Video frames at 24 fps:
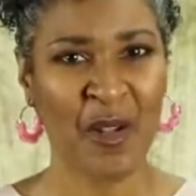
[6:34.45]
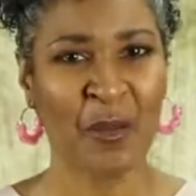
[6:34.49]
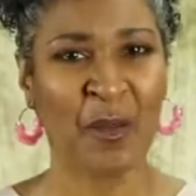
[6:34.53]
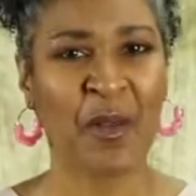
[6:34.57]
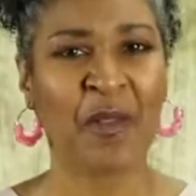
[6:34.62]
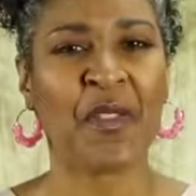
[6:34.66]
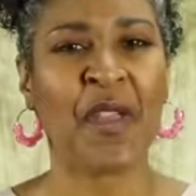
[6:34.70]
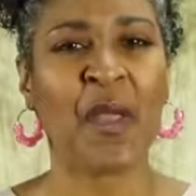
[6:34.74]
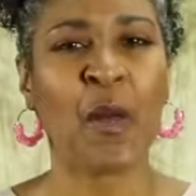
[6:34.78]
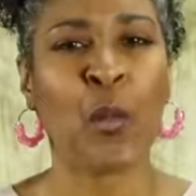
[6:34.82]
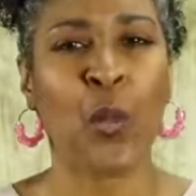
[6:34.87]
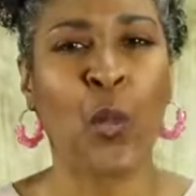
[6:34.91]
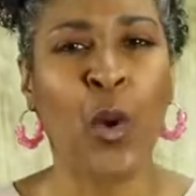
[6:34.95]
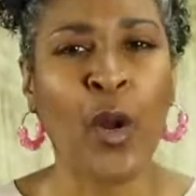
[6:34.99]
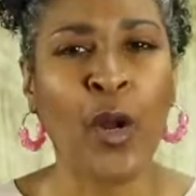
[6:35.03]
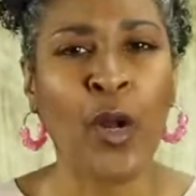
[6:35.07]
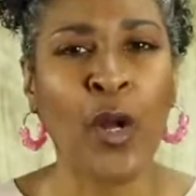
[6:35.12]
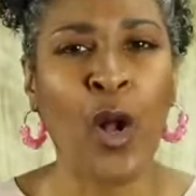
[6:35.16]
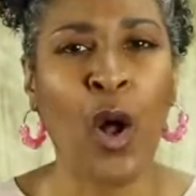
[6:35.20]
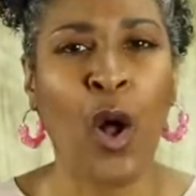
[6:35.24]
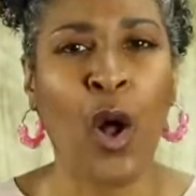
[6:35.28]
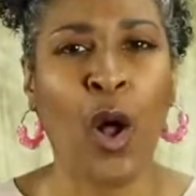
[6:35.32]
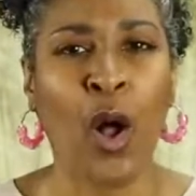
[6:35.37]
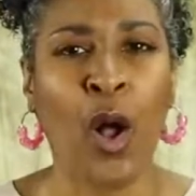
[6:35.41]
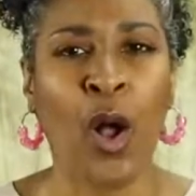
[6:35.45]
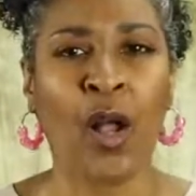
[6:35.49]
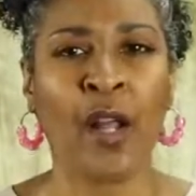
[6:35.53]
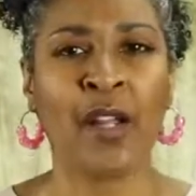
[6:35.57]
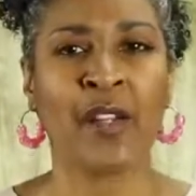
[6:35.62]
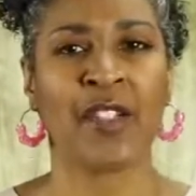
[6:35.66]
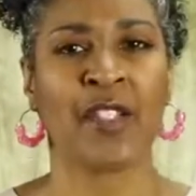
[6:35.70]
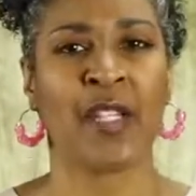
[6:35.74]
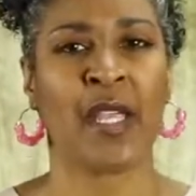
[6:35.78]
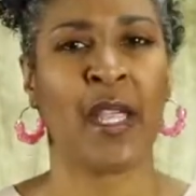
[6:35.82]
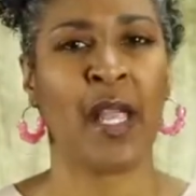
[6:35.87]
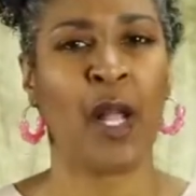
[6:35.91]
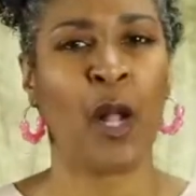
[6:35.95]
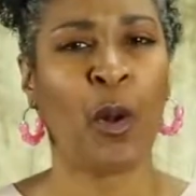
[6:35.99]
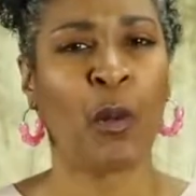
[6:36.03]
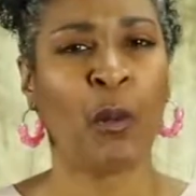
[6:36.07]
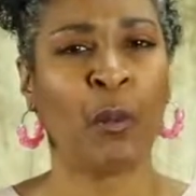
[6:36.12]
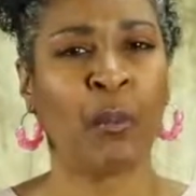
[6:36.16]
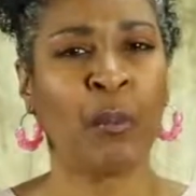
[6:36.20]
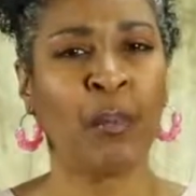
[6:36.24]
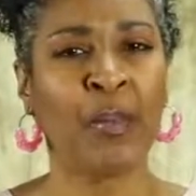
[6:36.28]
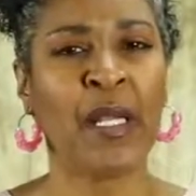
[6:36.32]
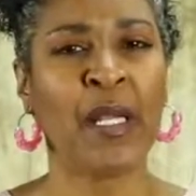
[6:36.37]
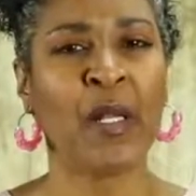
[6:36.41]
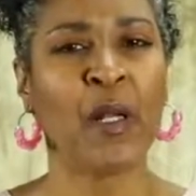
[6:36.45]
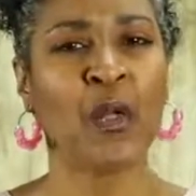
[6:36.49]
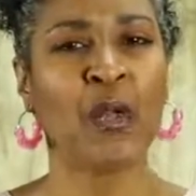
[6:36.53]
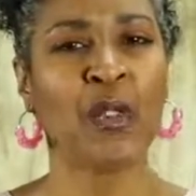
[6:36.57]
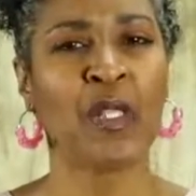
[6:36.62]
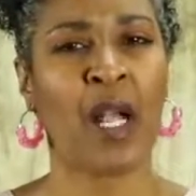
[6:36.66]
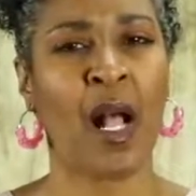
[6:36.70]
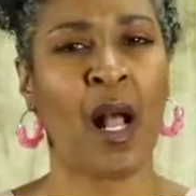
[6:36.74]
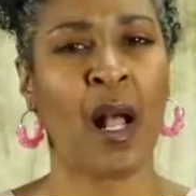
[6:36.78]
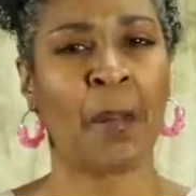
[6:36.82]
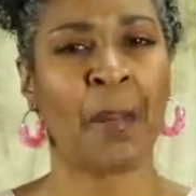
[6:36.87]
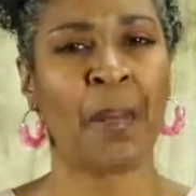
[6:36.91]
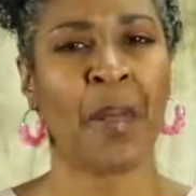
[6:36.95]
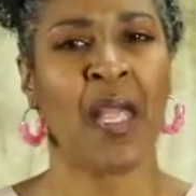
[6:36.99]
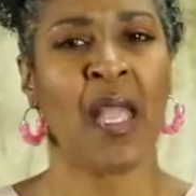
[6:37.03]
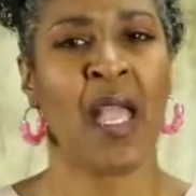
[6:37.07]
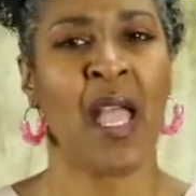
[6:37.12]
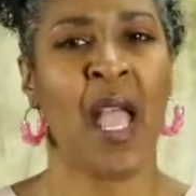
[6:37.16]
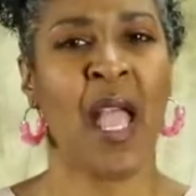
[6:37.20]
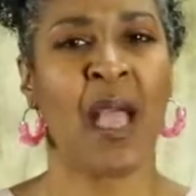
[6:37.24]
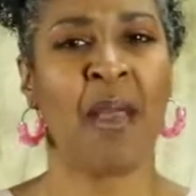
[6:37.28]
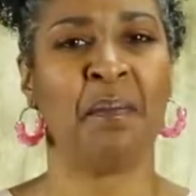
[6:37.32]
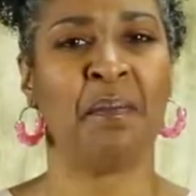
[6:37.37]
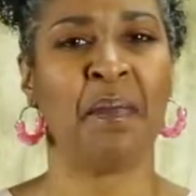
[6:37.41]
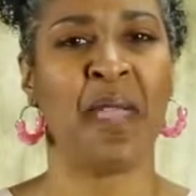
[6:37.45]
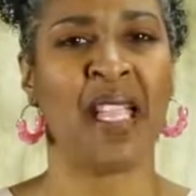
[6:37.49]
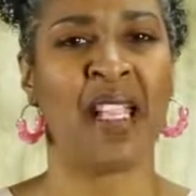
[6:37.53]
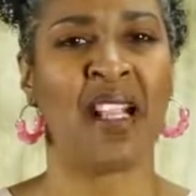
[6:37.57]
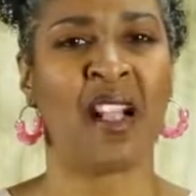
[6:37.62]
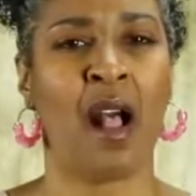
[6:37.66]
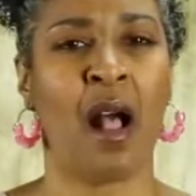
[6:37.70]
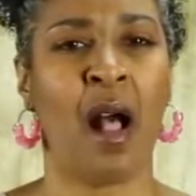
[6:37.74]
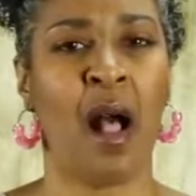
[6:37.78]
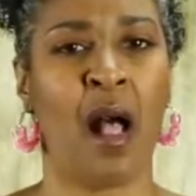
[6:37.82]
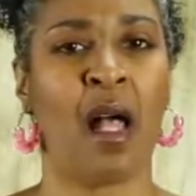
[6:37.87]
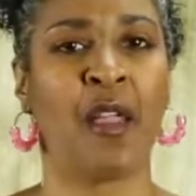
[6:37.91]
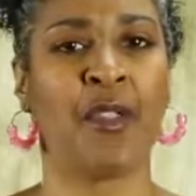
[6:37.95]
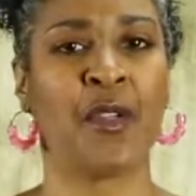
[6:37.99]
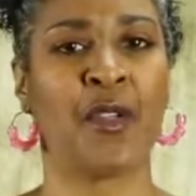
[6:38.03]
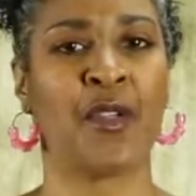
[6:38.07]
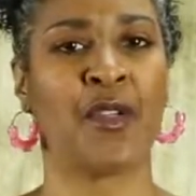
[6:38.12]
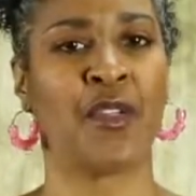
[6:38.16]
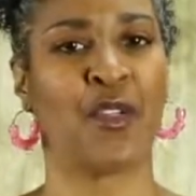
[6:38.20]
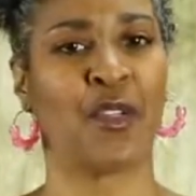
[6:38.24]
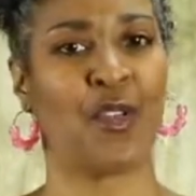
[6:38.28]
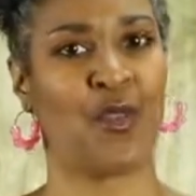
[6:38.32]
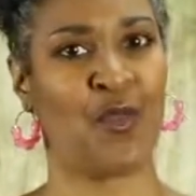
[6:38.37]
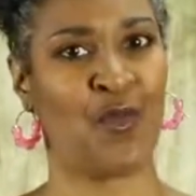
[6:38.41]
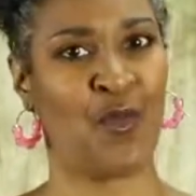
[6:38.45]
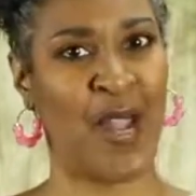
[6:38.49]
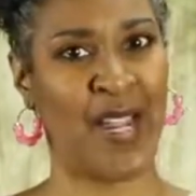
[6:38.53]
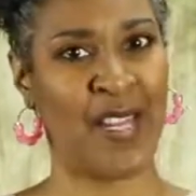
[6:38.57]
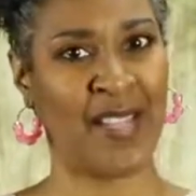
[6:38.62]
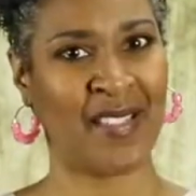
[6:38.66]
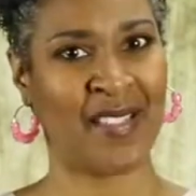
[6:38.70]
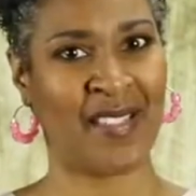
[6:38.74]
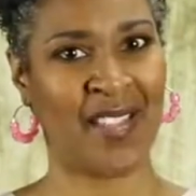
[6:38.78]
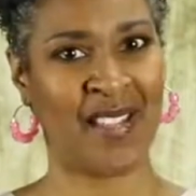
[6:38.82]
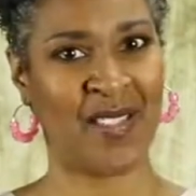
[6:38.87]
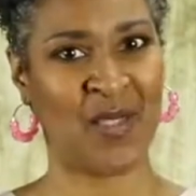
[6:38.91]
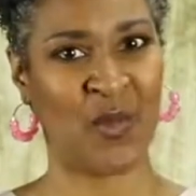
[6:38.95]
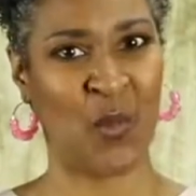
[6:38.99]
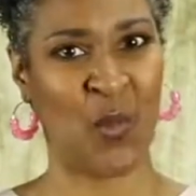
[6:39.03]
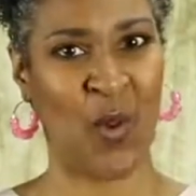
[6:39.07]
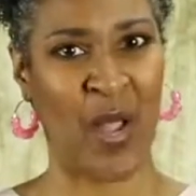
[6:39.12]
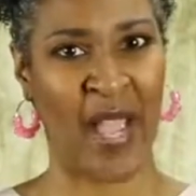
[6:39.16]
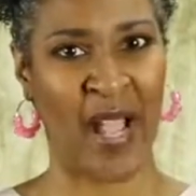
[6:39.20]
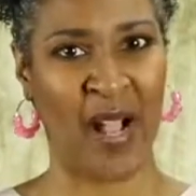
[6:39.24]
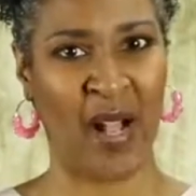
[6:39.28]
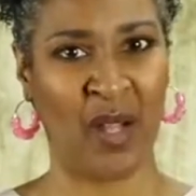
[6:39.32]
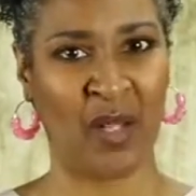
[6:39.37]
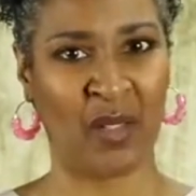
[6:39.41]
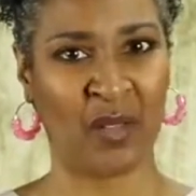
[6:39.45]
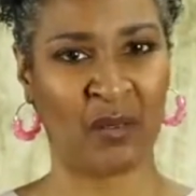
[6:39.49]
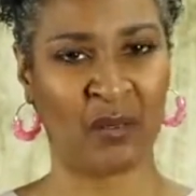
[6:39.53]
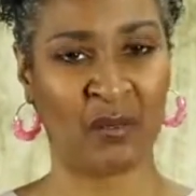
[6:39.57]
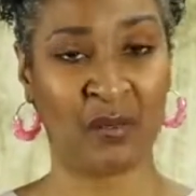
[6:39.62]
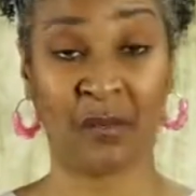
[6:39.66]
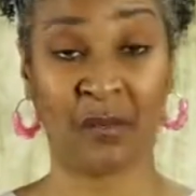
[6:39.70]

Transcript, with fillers: but they work hard to help build up and make others great as well.